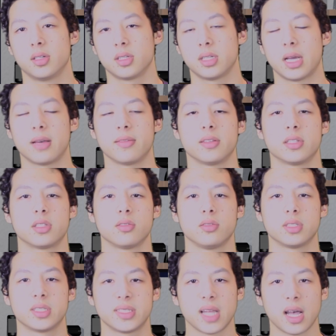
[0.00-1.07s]
to have a
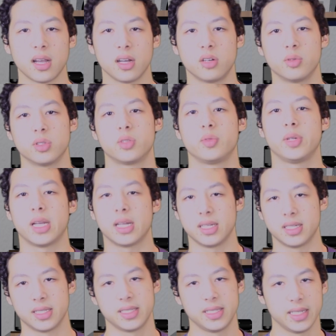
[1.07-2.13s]
certain style once we get
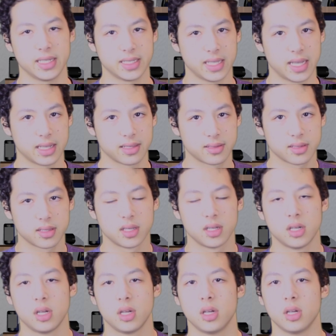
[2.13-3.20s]
into CSS.
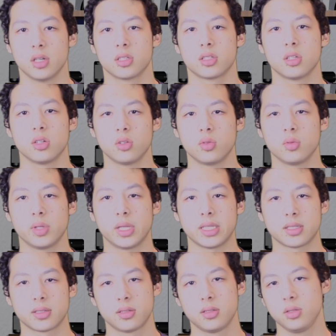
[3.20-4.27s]
So
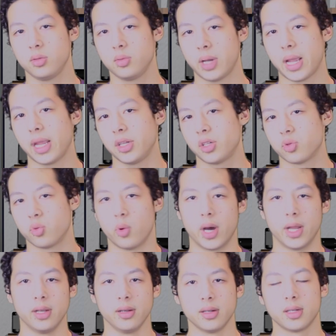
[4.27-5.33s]
let's do
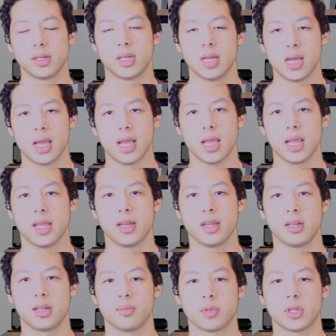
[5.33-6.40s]
H1,
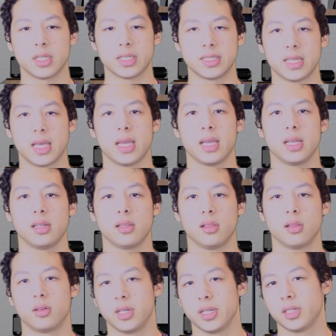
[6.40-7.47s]
and I'm going to say
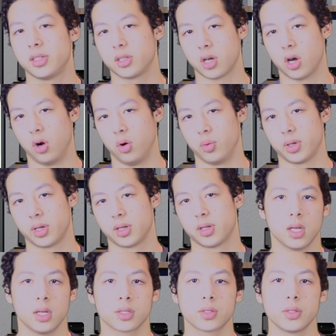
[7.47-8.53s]
learning to code.
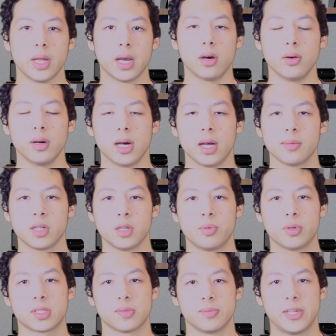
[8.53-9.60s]
So now I'm going to
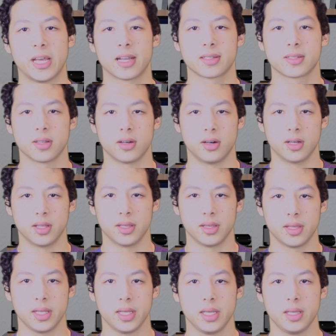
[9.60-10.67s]
put some text
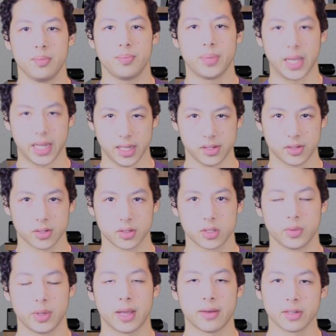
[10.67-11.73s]
on the page.
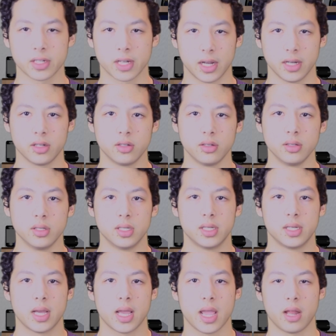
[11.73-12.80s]
So we have a title
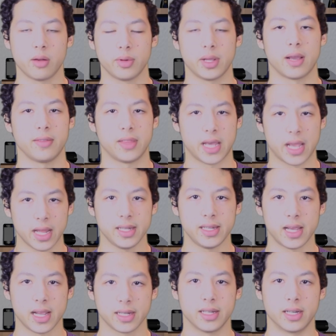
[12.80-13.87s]
and we have the head
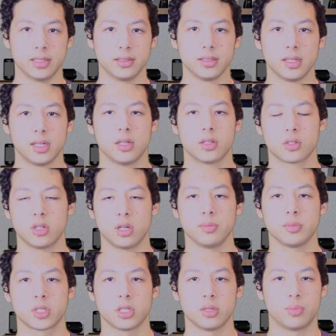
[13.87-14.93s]
tag done. So now
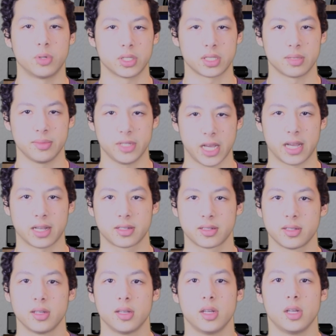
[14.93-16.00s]
I'm just going to put some
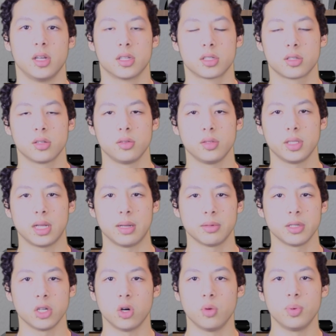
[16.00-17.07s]
text. So
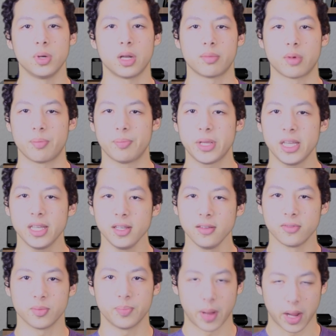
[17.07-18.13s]
I'm going to open up a P
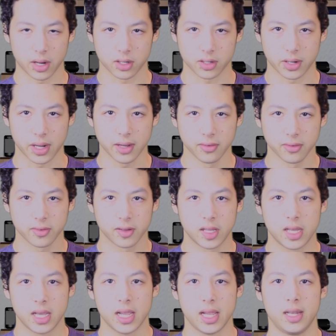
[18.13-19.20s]
for paragraph
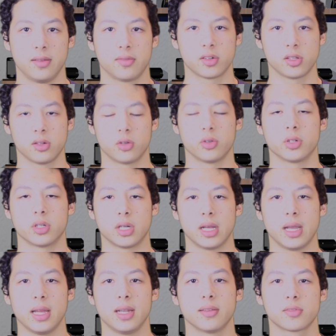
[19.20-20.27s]
and of
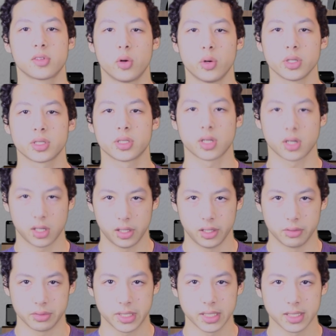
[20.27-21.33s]
course
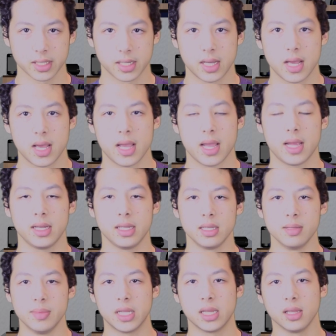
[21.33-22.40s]
close it. And in
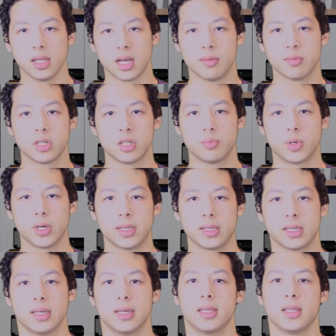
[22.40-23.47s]
the middle, I'm going to
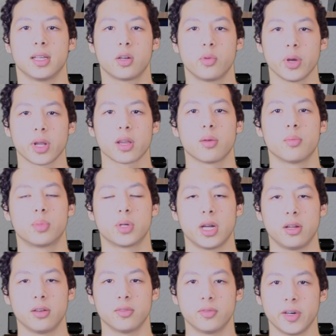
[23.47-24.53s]
put the quick
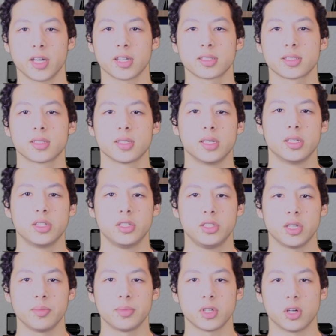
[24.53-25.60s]
brown fox
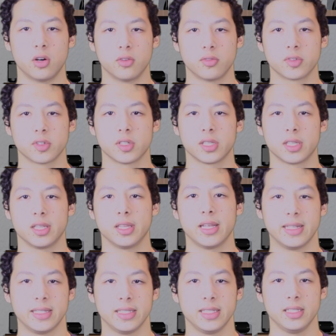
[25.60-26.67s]
jumped over the
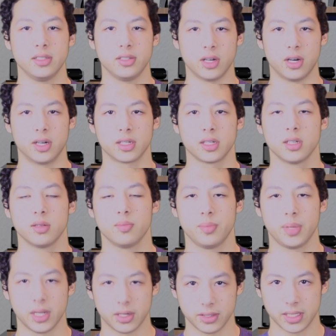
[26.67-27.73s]
lazy dog,
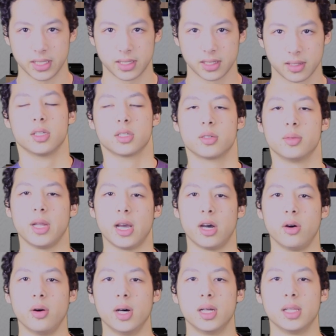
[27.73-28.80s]
period. So
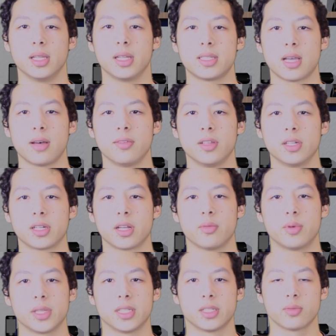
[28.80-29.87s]
now let's have a look
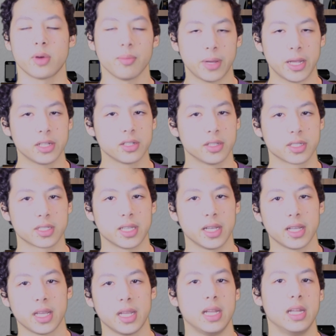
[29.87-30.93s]
at what this web page looks
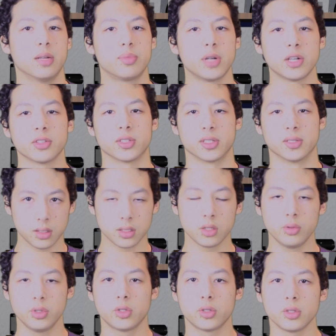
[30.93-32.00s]
like in a browser.
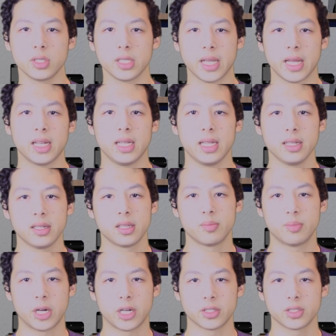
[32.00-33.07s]
So in order to get it into
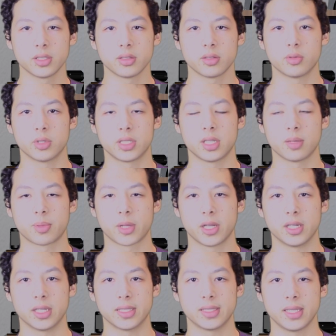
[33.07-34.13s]
the browser, we're simply
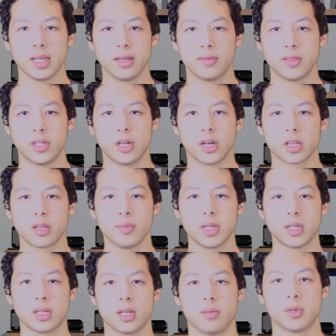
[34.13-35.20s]
going to save the
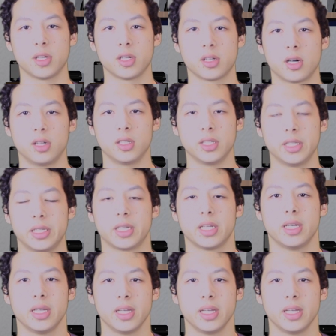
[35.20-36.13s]
document. I'm going to call it